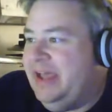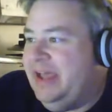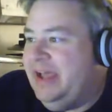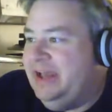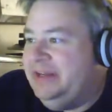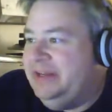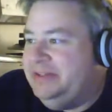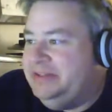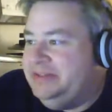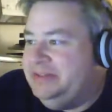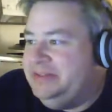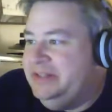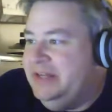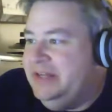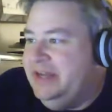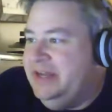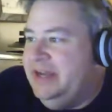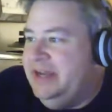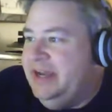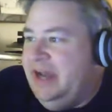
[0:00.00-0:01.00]
And
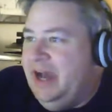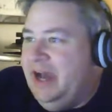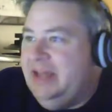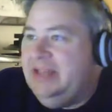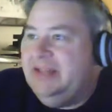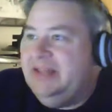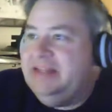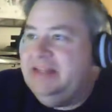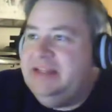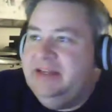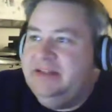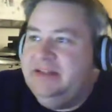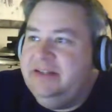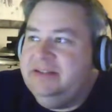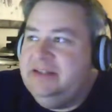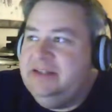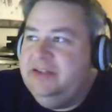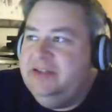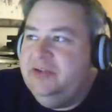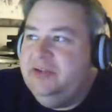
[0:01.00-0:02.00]
I like to see
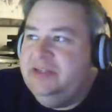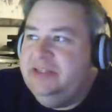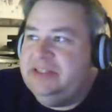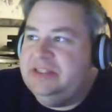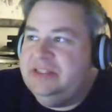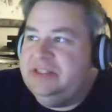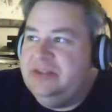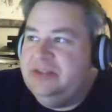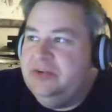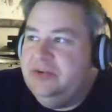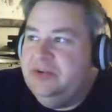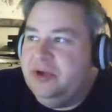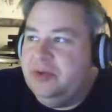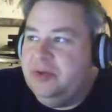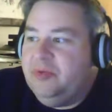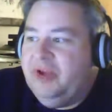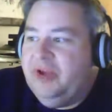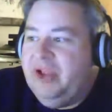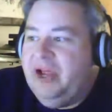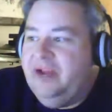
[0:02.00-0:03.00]
who they're going to
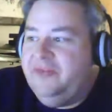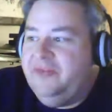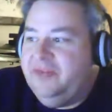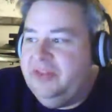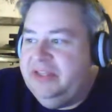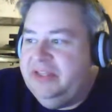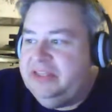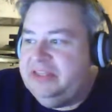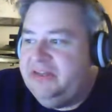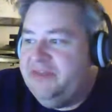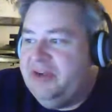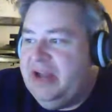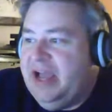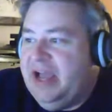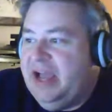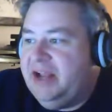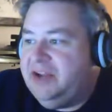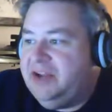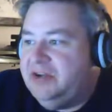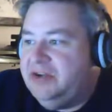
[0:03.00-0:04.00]
bring on for these different
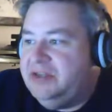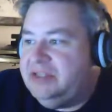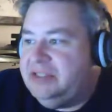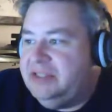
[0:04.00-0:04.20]
actors.